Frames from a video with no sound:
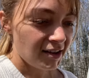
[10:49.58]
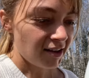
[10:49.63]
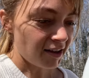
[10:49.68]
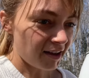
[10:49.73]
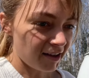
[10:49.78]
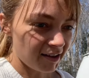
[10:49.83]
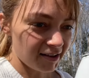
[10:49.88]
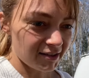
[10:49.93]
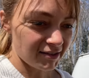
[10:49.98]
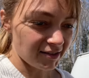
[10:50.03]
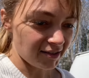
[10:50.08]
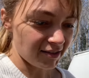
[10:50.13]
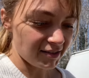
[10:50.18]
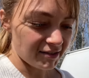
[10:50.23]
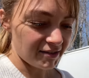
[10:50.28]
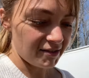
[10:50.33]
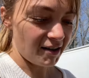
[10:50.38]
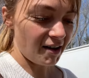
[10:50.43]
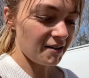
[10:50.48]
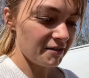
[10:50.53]
I don't
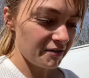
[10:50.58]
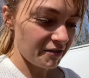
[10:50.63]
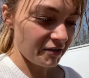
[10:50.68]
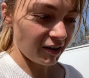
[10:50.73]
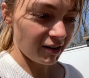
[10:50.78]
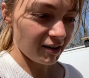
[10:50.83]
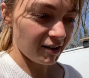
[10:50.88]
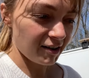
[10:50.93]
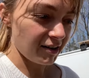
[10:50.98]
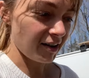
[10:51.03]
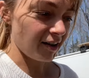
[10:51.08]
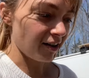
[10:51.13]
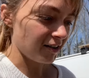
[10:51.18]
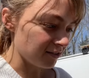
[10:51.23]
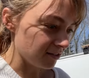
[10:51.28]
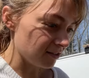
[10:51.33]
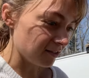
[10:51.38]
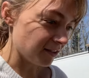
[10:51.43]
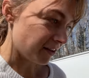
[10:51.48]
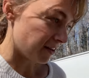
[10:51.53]
know. I'll figure it
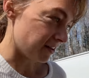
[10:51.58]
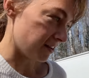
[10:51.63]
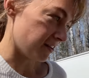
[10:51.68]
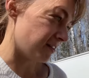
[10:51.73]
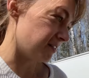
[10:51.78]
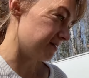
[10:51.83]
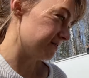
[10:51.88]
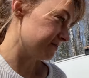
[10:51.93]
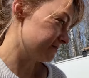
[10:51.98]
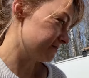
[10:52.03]
out later.